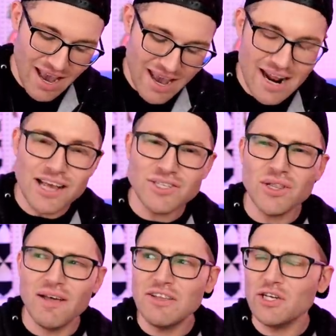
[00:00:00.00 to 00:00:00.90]
And I also
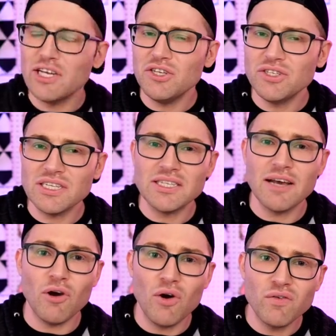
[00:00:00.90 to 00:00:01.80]
love that you can use this
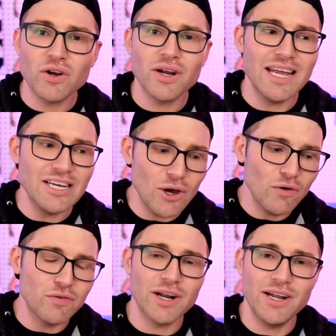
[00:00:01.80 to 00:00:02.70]
stuff over and
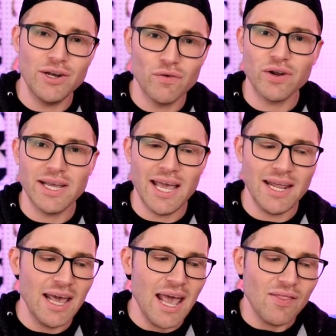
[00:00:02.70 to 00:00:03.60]
over and over
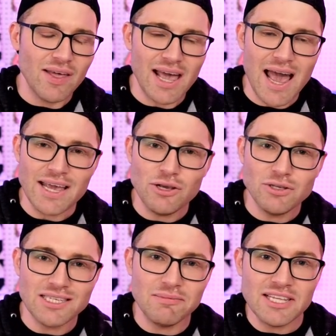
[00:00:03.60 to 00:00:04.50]
again. Like I
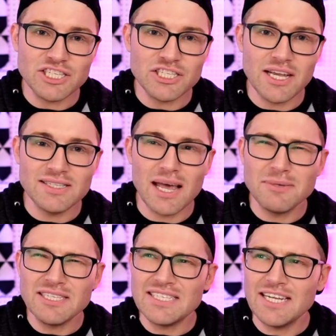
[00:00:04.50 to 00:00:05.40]
use some of these sheets up
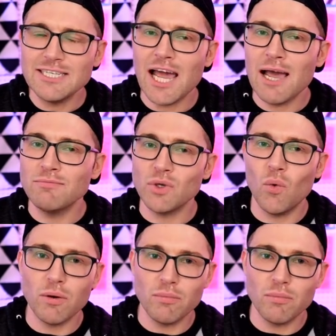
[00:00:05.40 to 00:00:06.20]
to 10 times or